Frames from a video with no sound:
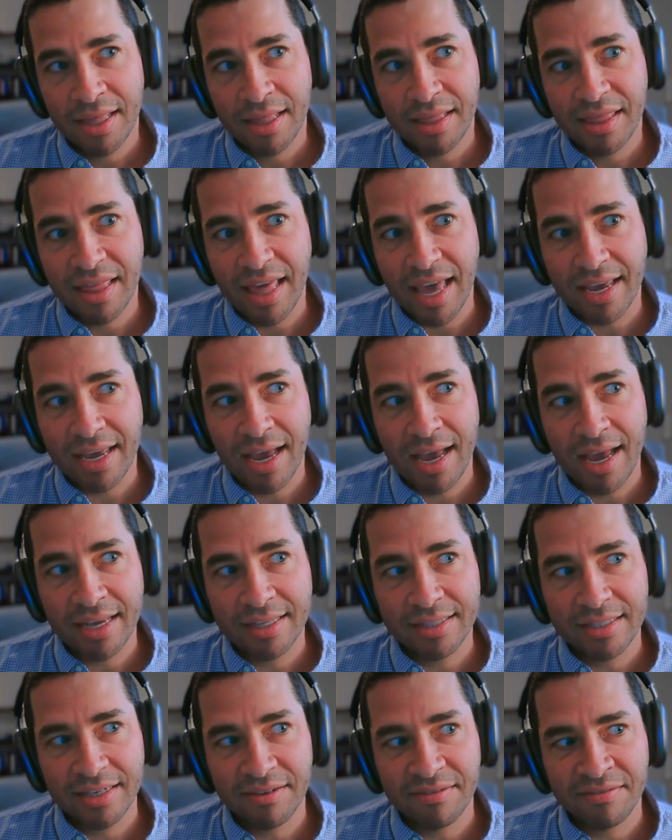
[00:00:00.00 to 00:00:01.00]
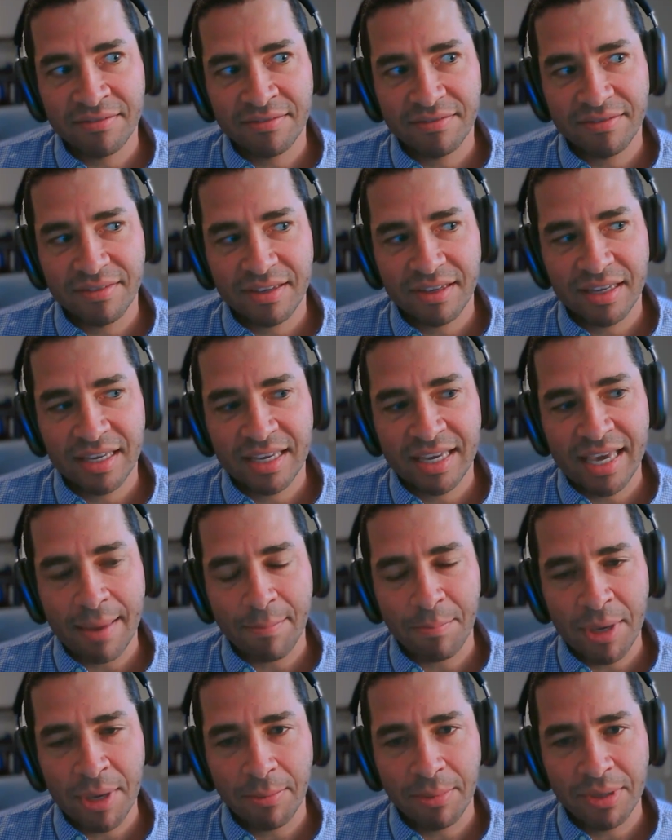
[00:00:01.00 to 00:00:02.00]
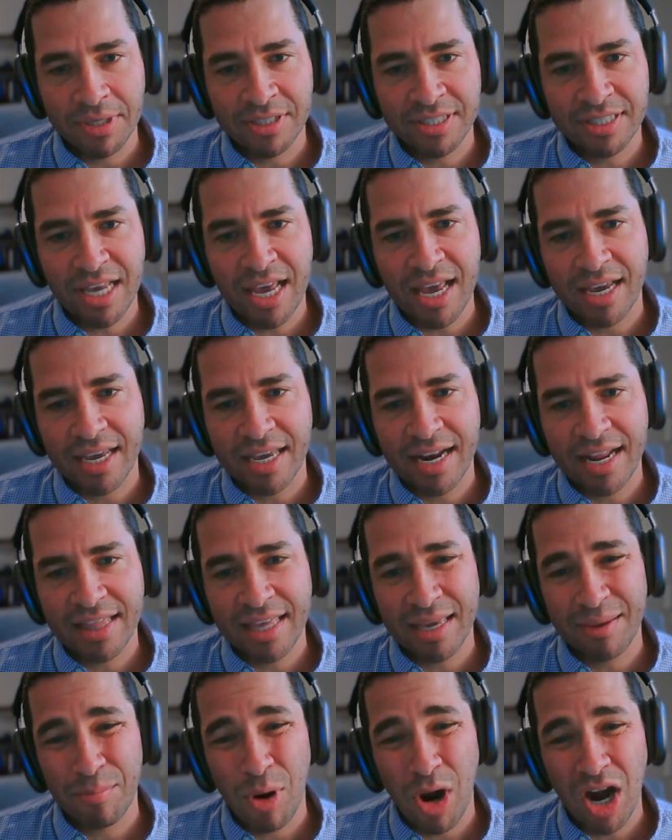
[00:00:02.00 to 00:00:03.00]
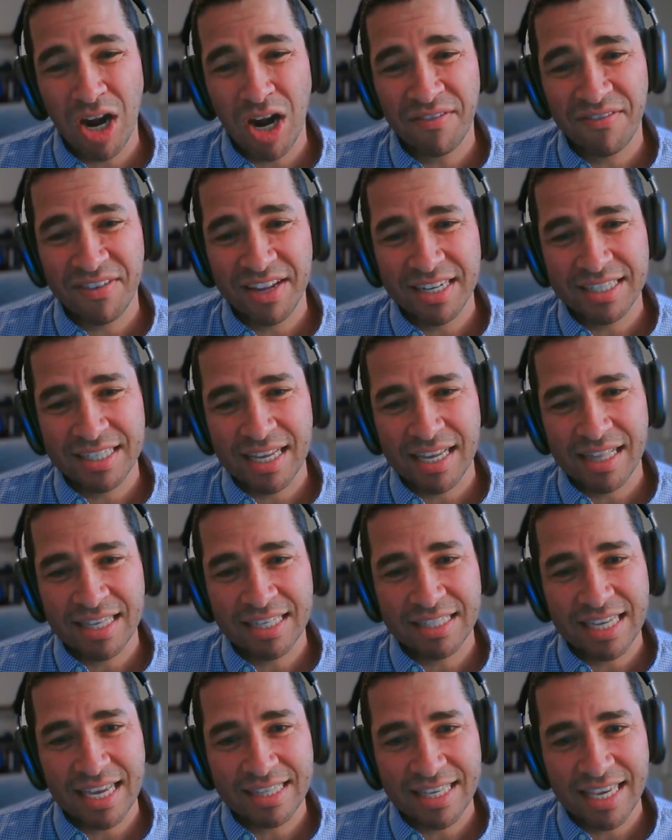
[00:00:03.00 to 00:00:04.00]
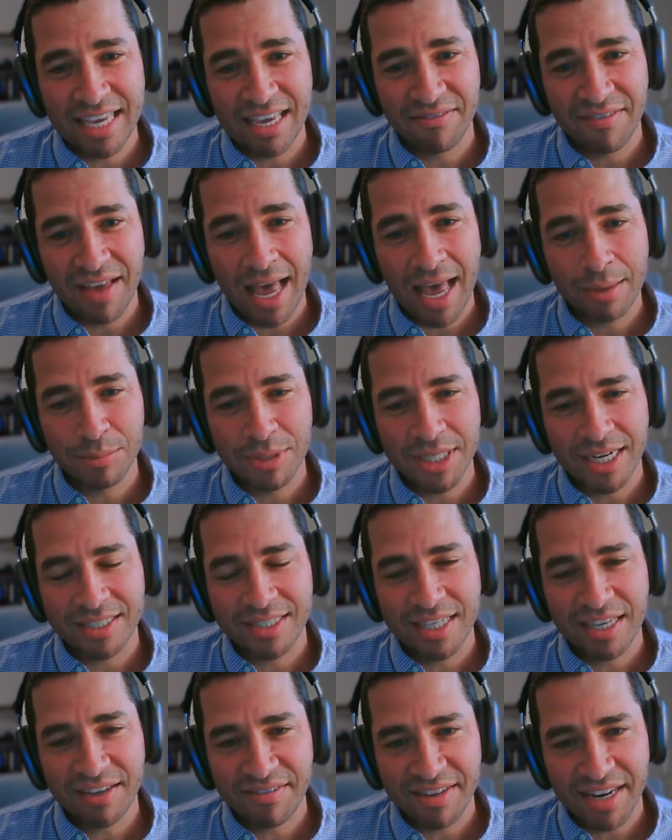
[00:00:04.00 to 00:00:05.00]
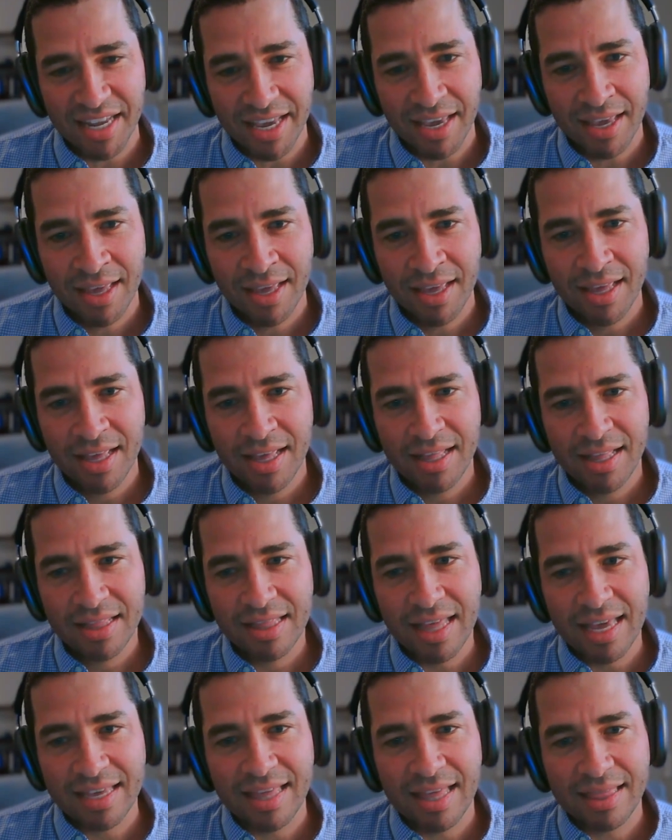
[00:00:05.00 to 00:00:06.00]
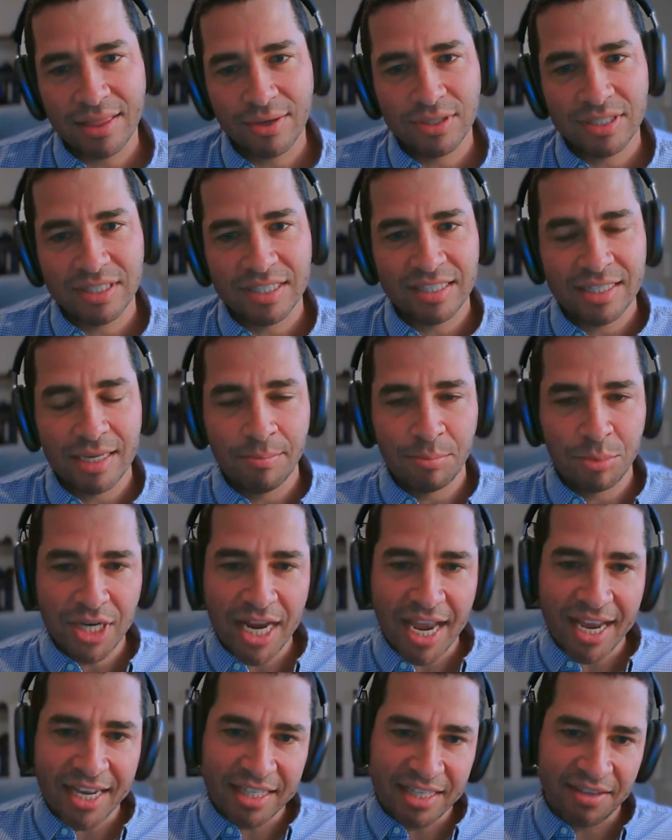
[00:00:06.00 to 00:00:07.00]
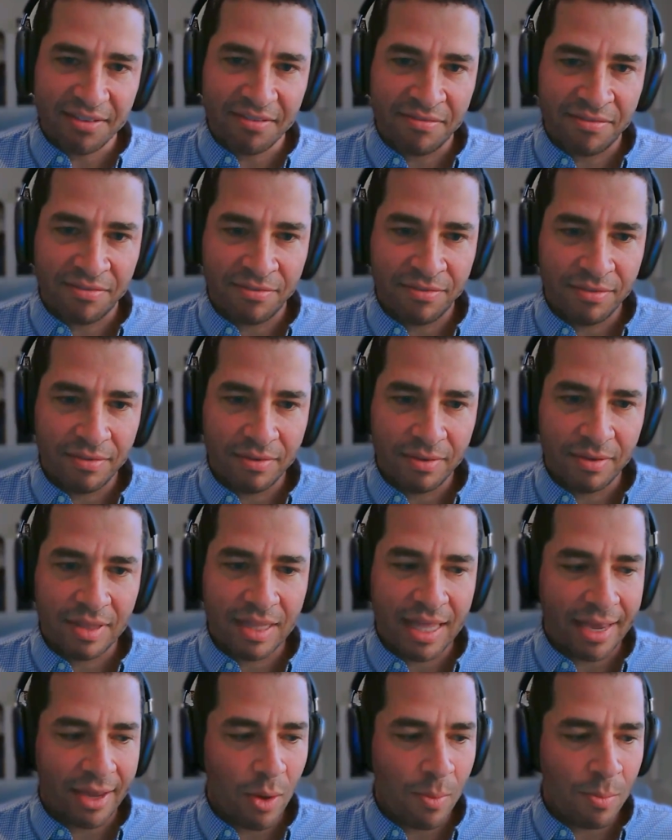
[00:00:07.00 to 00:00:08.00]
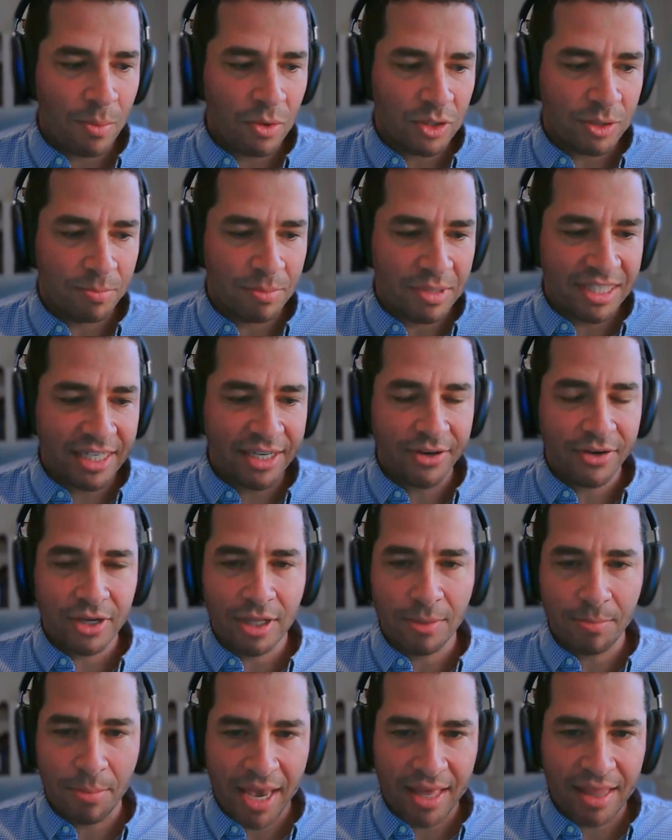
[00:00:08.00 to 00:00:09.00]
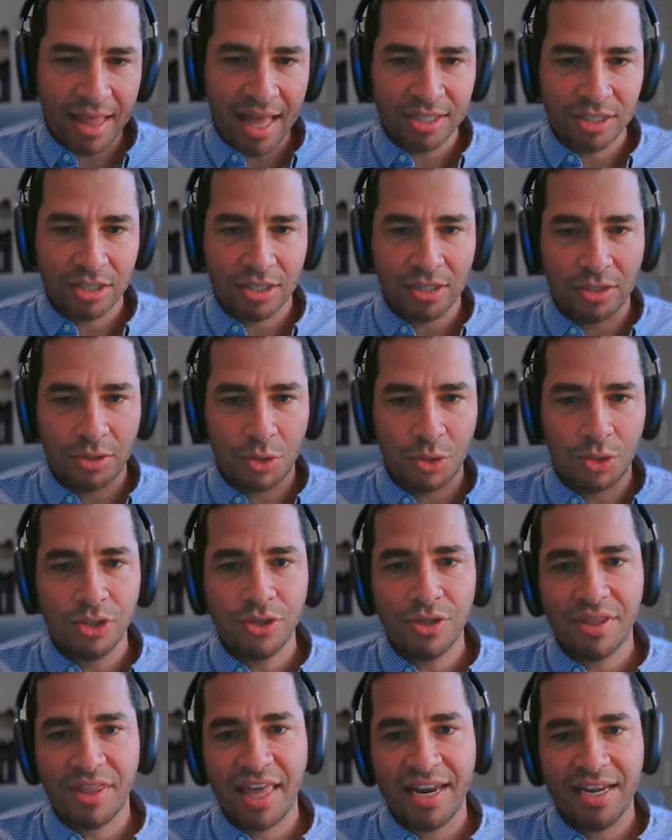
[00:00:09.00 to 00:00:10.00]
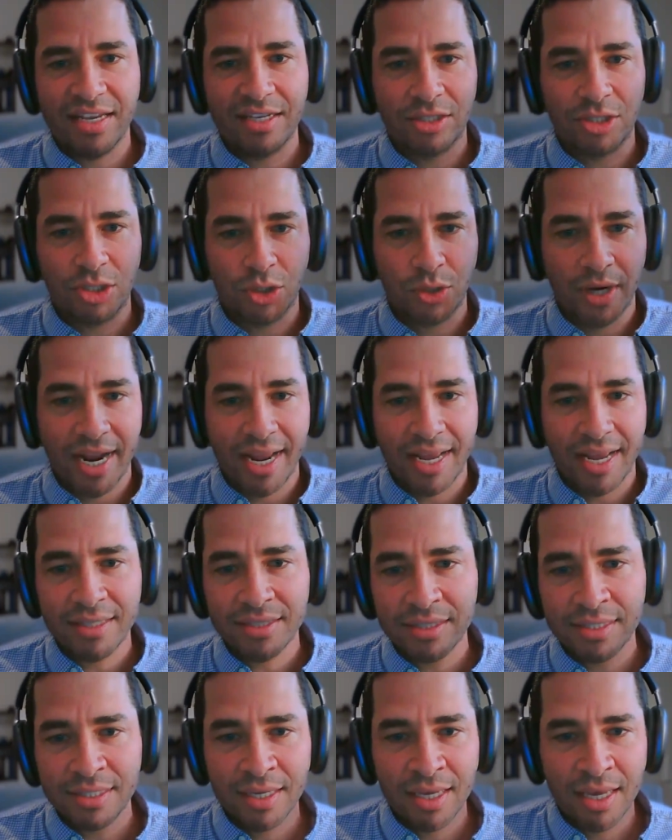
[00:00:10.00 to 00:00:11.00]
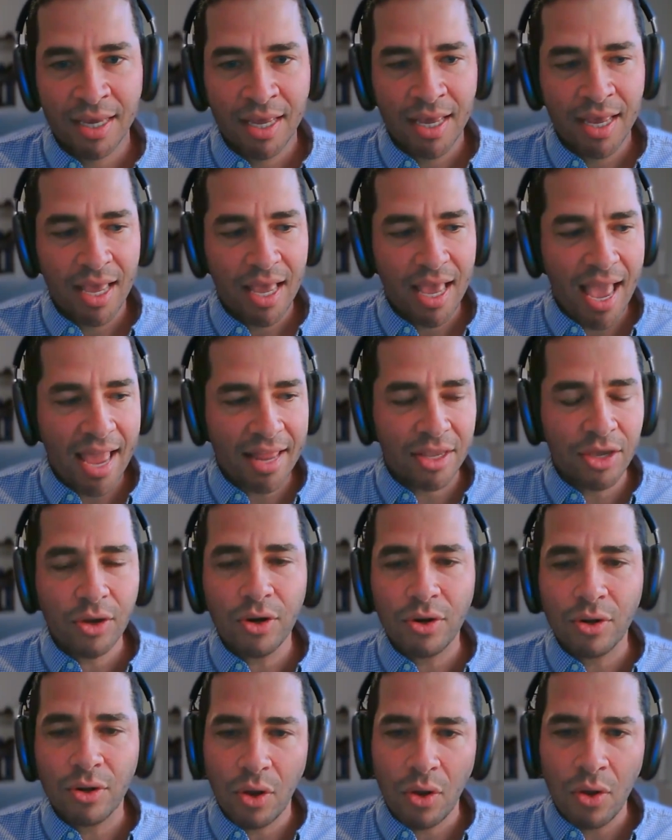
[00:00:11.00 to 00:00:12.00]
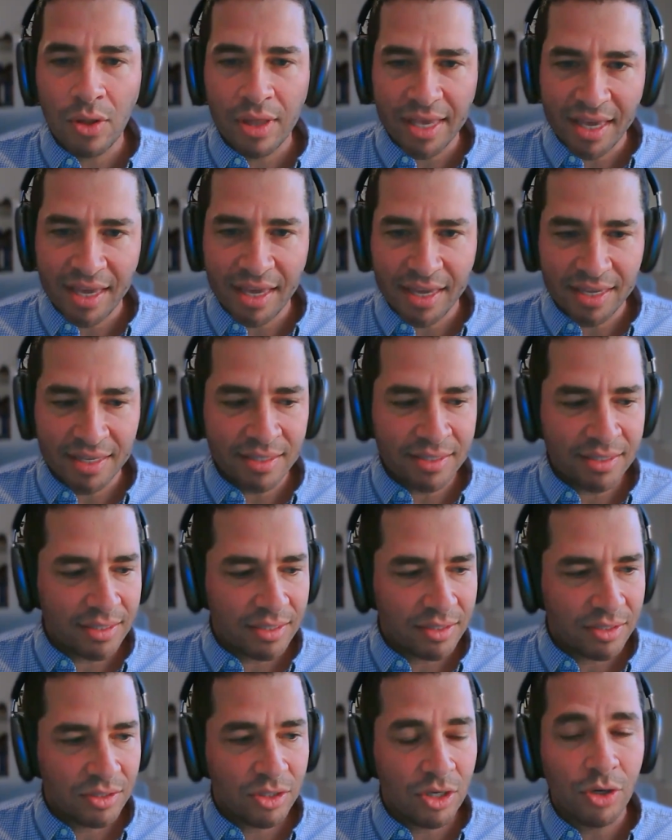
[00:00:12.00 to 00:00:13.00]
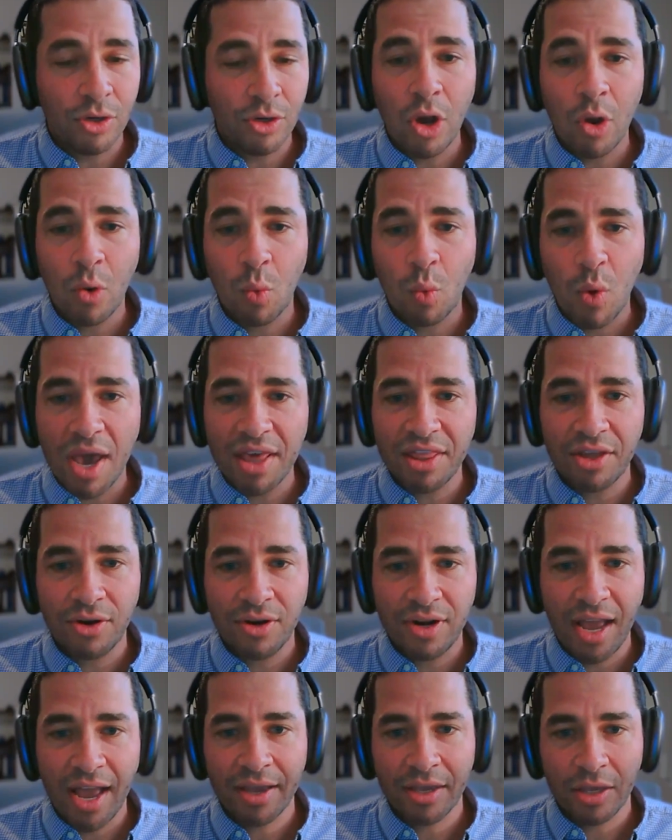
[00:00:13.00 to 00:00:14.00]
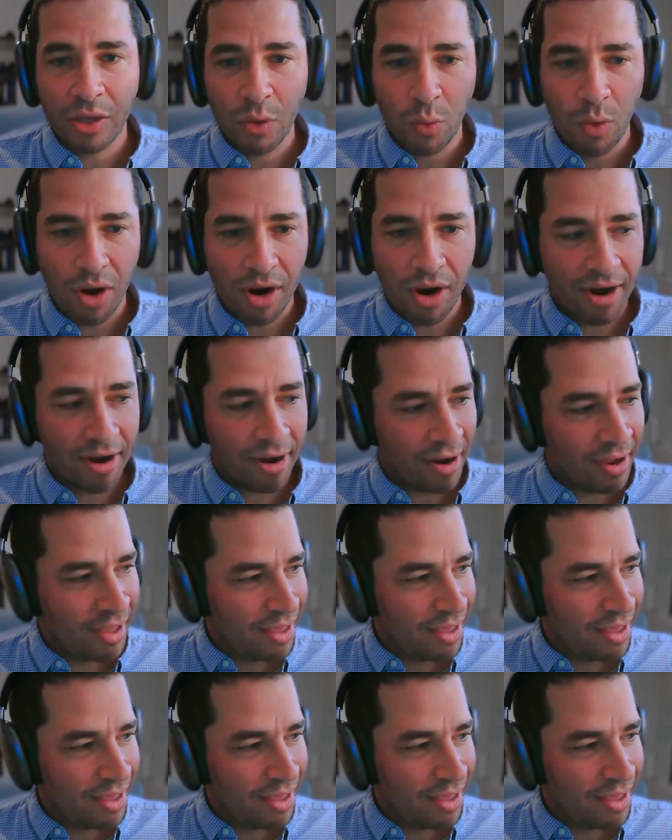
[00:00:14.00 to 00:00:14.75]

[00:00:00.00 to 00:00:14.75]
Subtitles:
that kind of get people stuck. And I think part of it is this idea of objectivity, like that there's this objective, like almost material biological truth that is trans. And your goal is to know whether or not you are